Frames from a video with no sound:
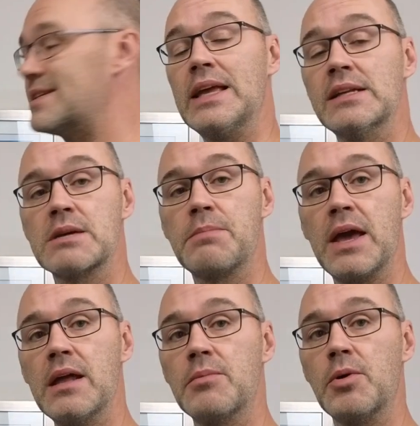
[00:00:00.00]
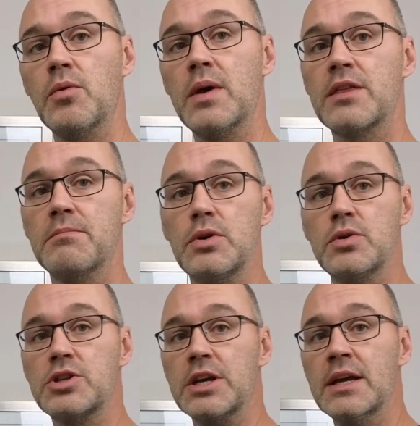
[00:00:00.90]
is intubatable with a
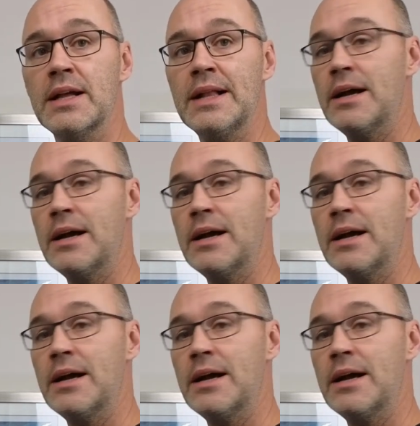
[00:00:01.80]
bougie,